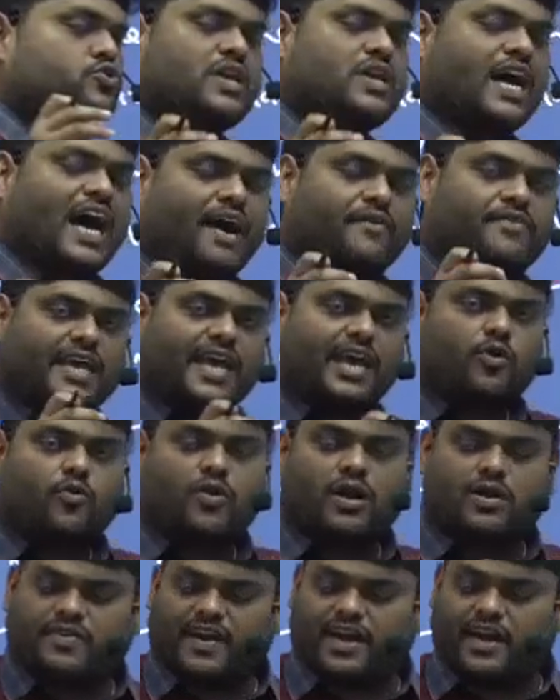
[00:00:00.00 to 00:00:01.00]
have
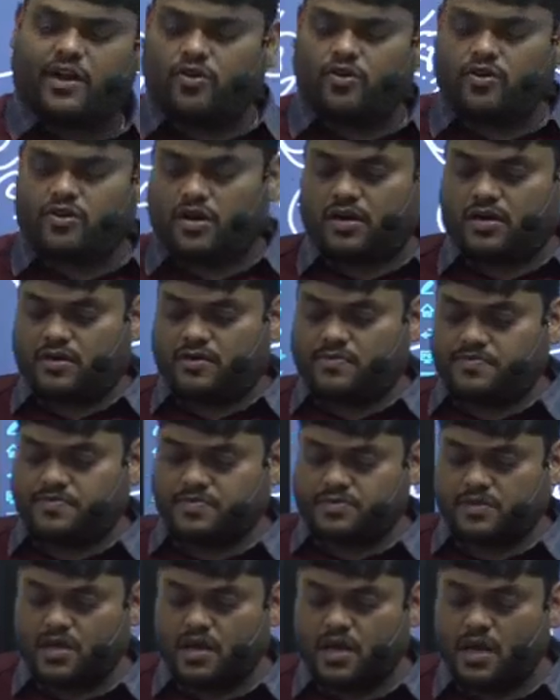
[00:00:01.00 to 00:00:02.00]
equal value or not?
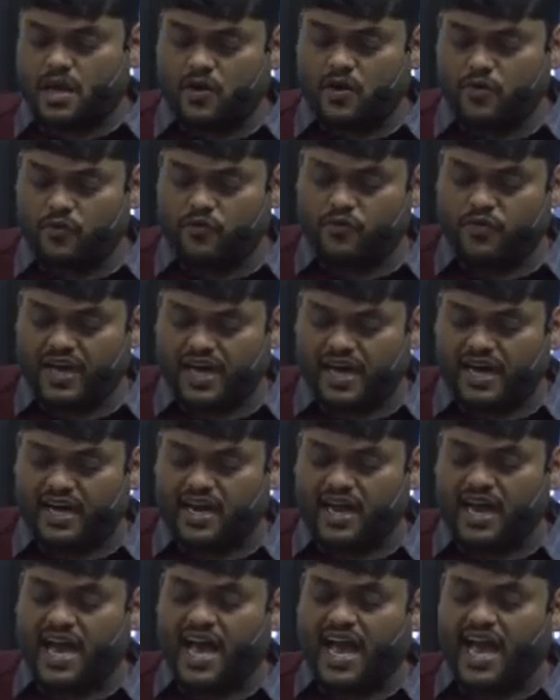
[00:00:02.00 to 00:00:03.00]
Where
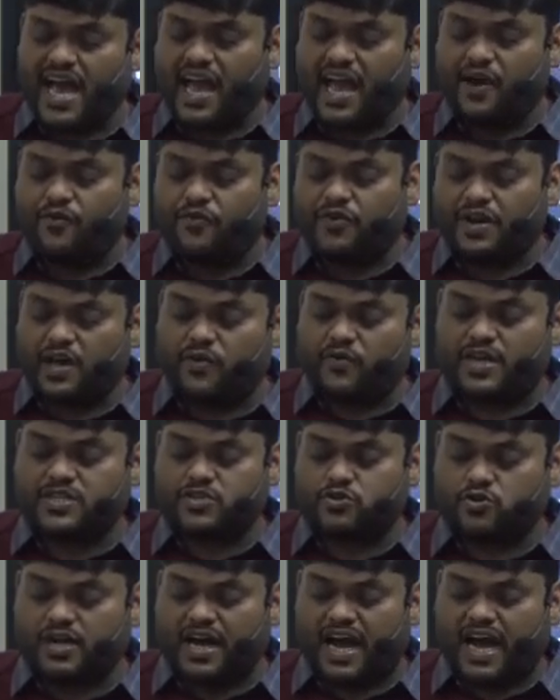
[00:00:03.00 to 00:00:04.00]
everyone
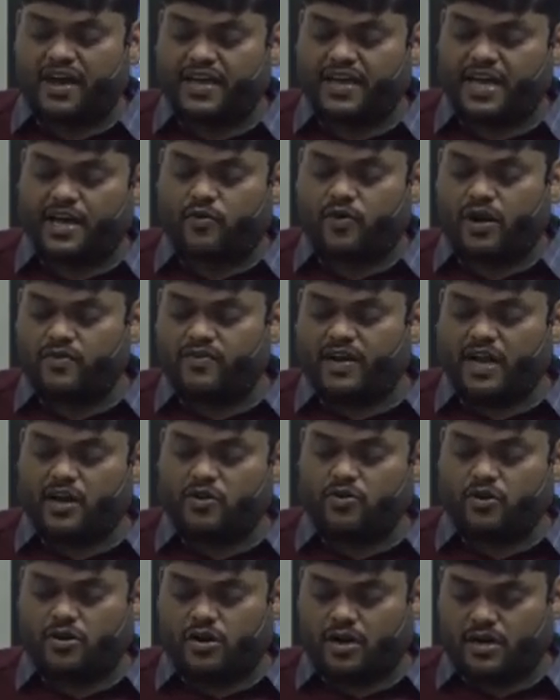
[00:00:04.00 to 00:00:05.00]
should have equal value
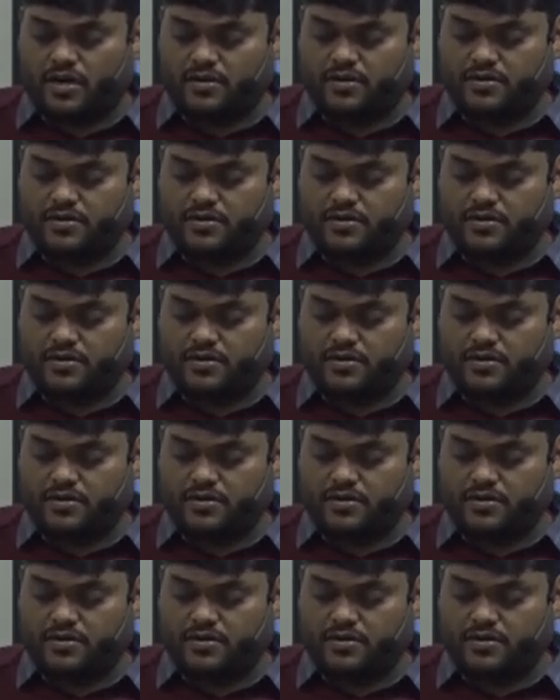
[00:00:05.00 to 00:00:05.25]
or not?